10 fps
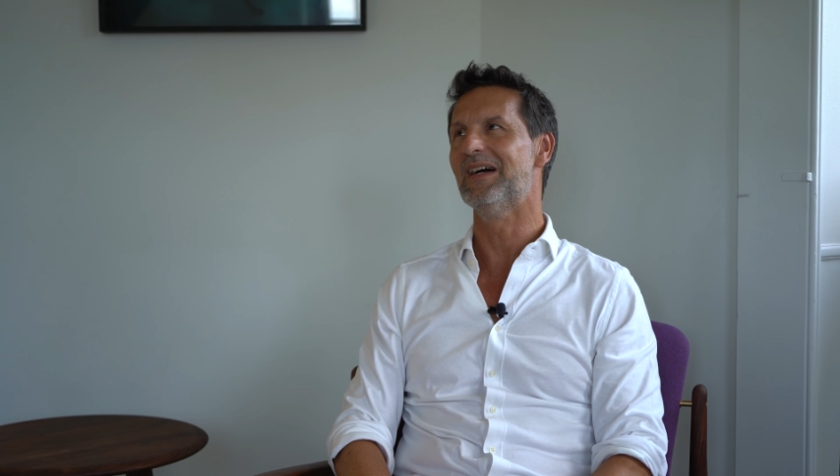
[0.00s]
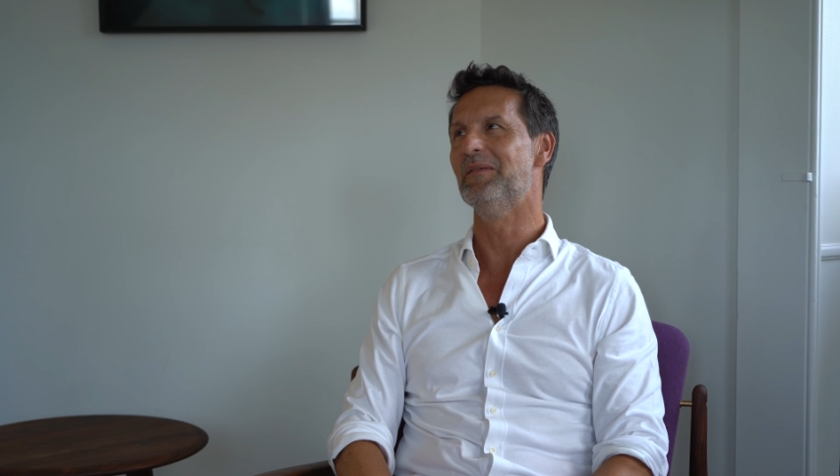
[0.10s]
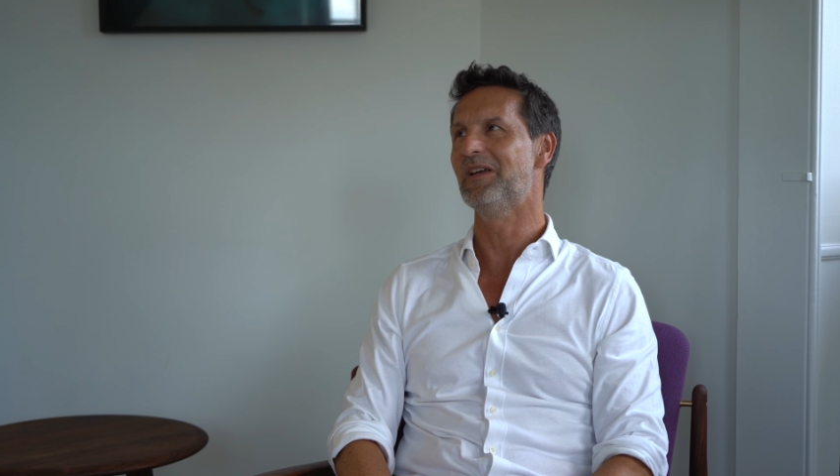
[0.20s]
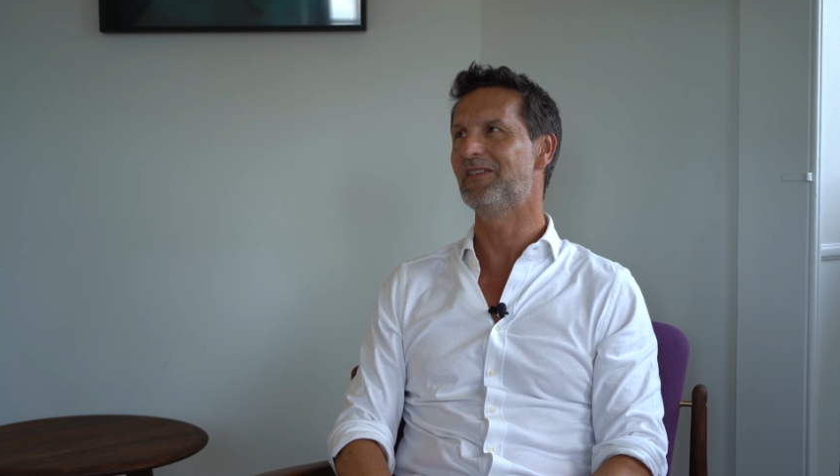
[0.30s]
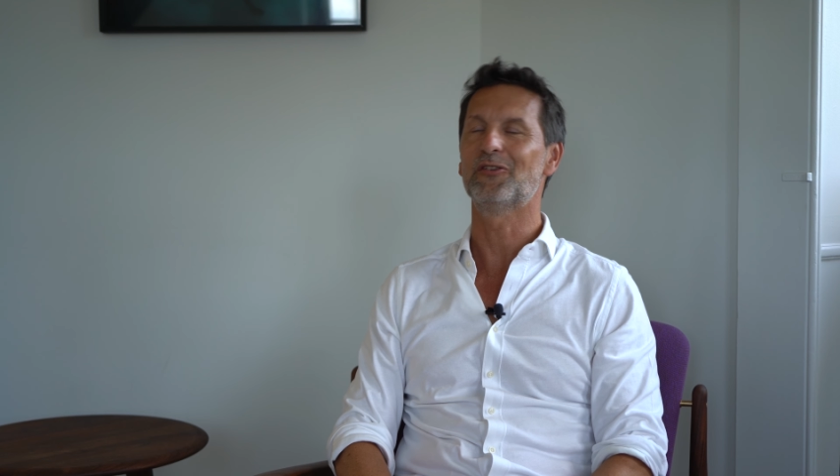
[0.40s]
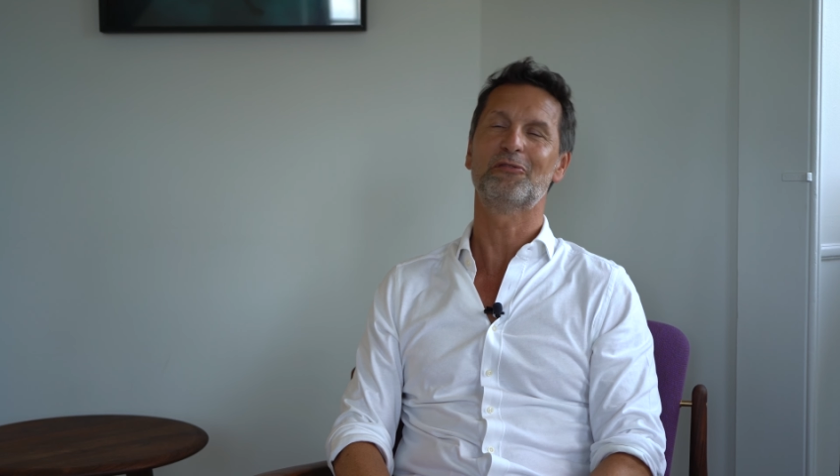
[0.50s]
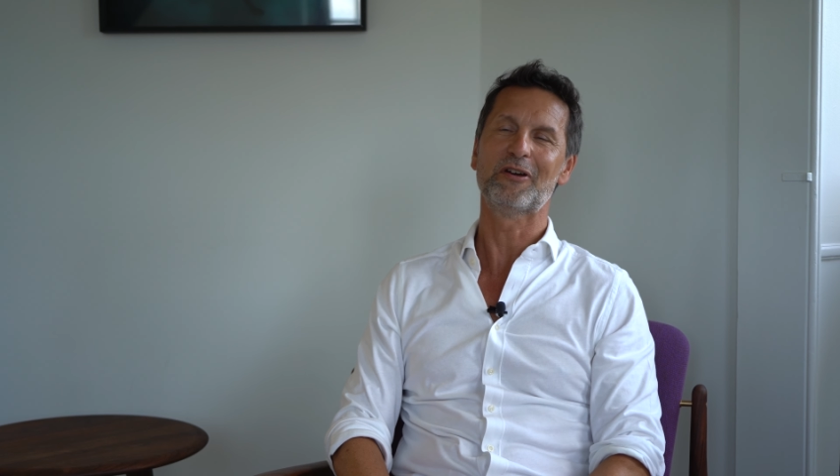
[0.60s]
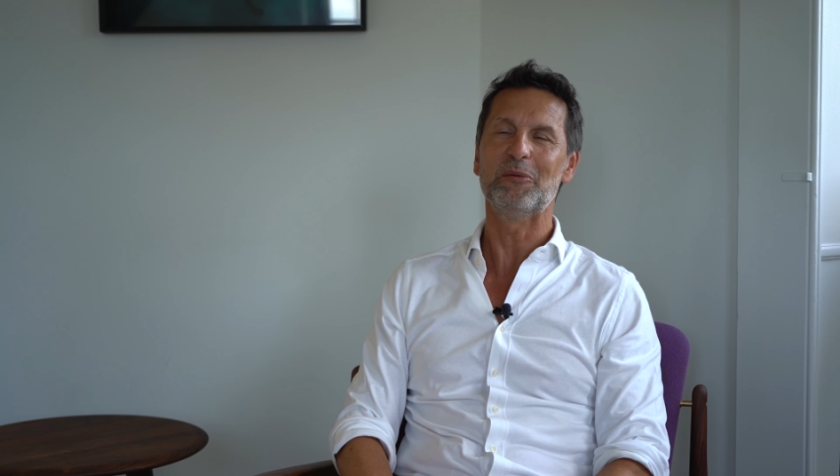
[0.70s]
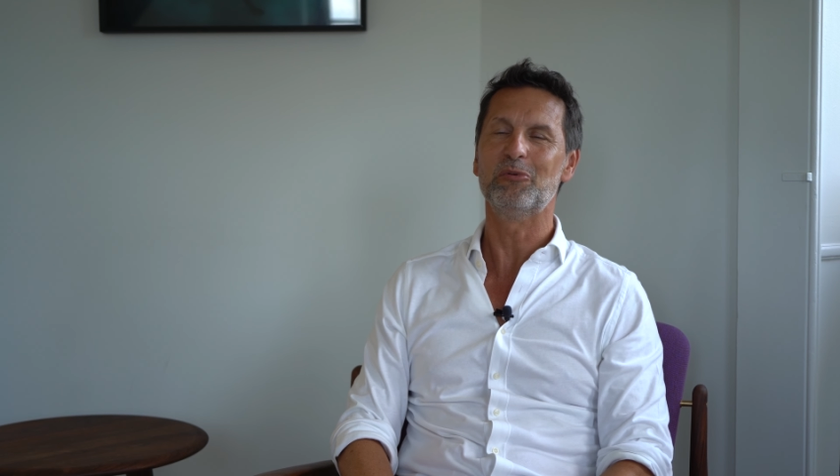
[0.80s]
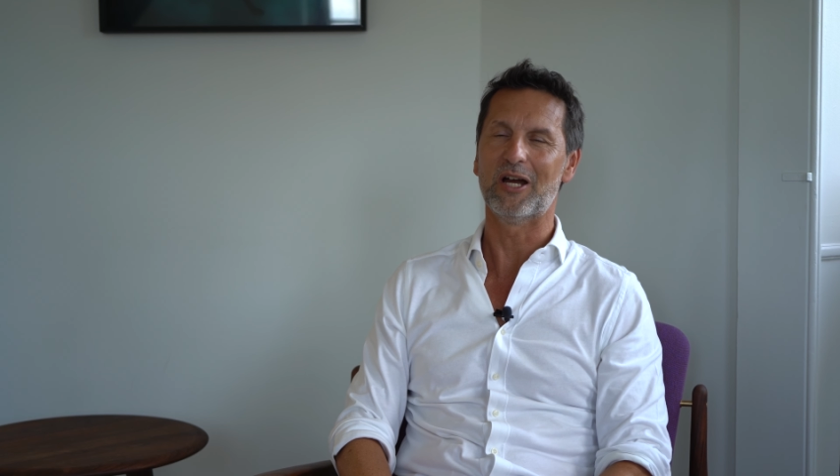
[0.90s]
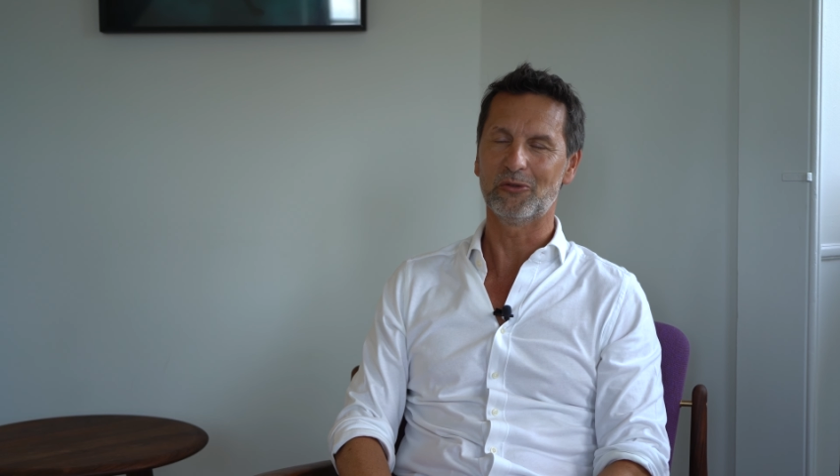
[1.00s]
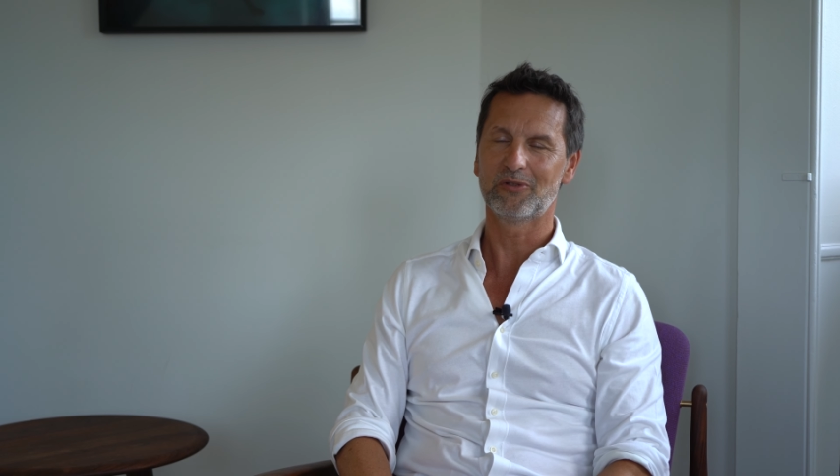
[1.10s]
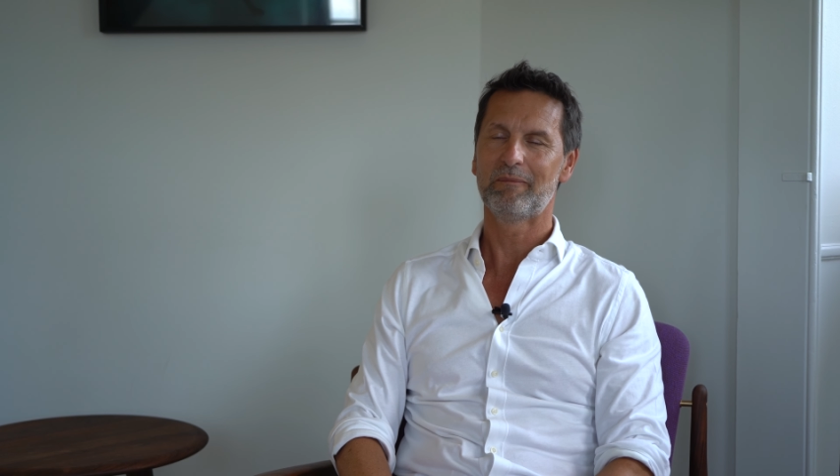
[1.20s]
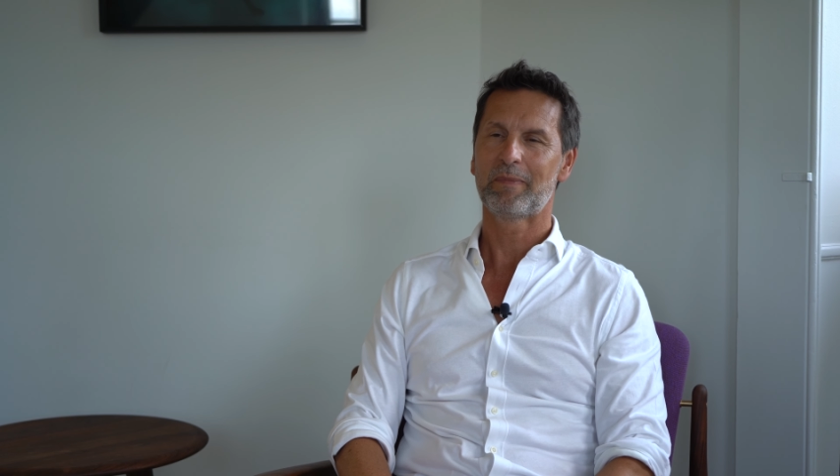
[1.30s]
makes us very proud.